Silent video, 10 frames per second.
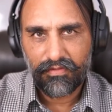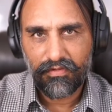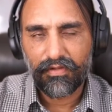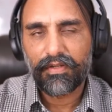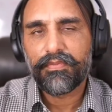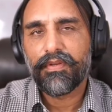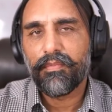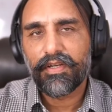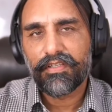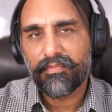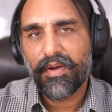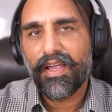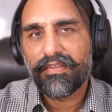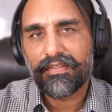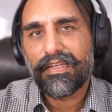or if somebody is
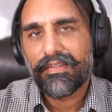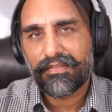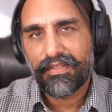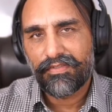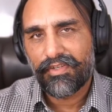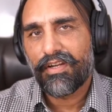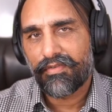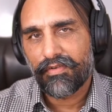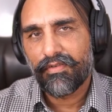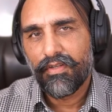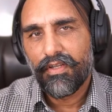biased against the gender,